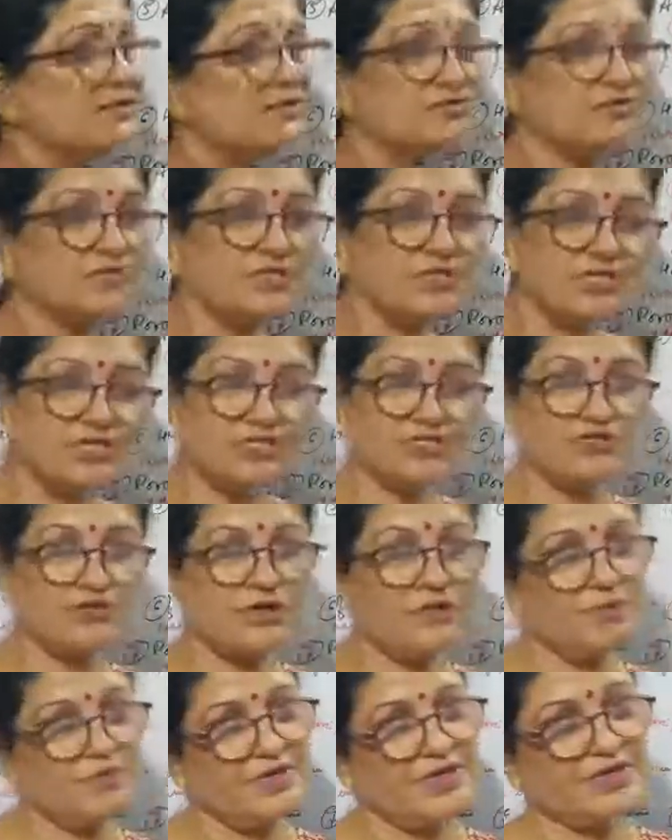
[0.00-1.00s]
today's
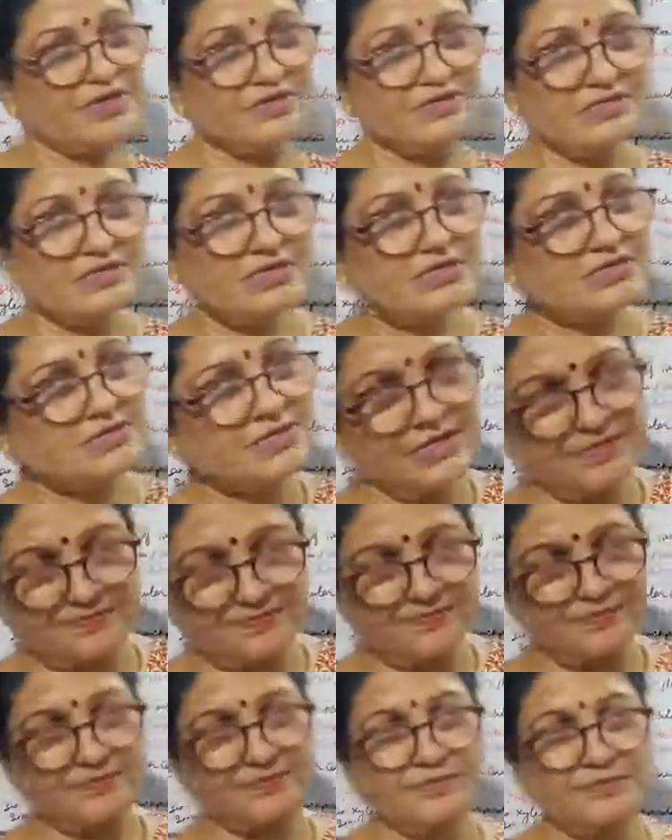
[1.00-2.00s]
topic is the same.
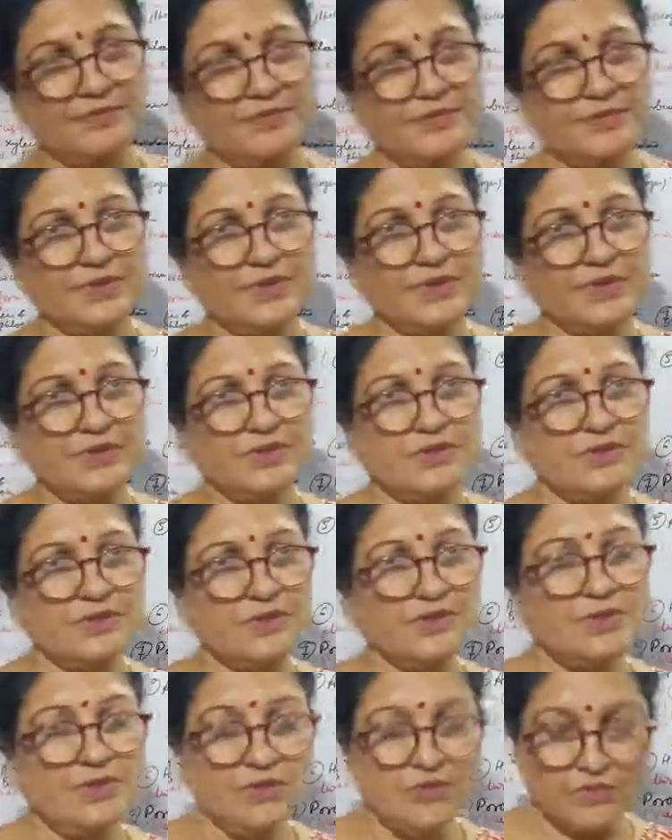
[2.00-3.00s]

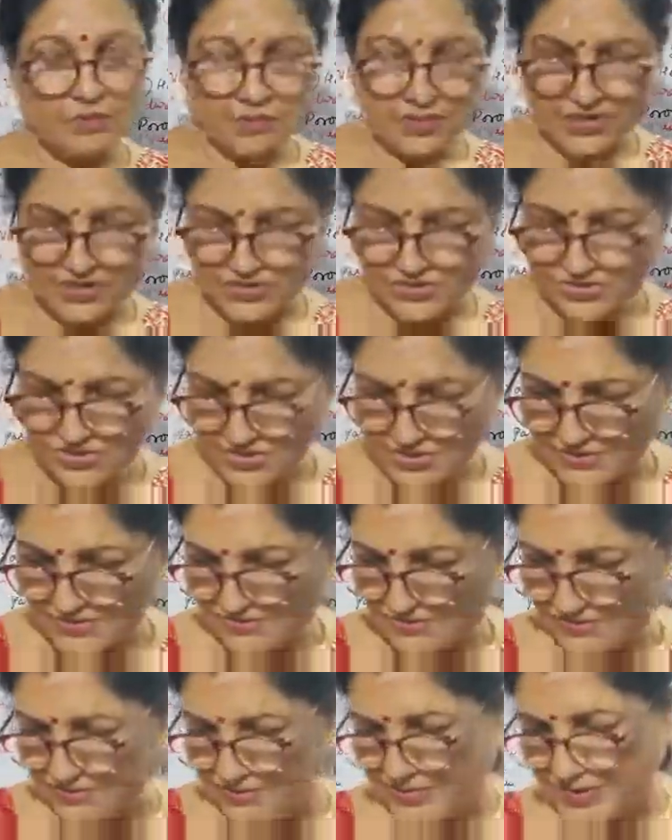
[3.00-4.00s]
Okay children,
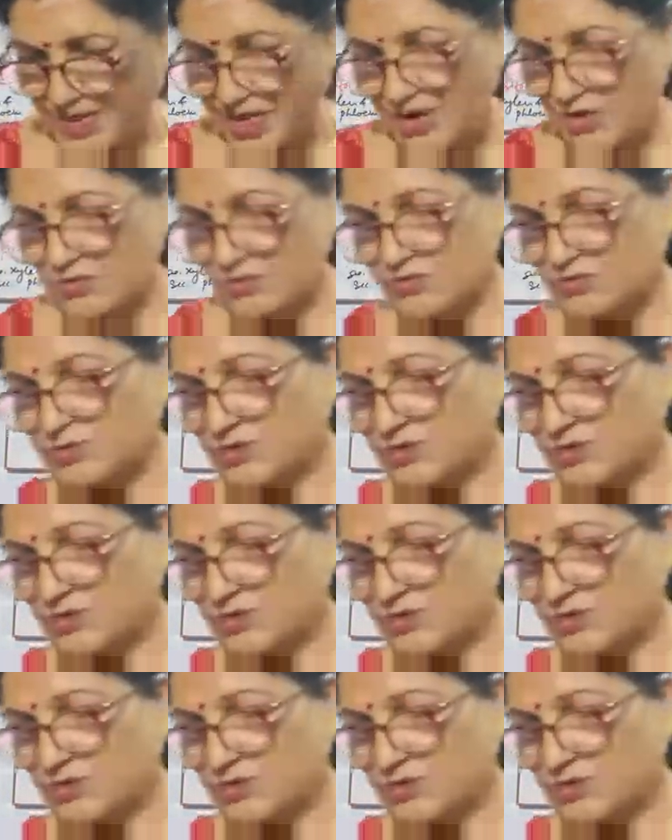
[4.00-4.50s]
now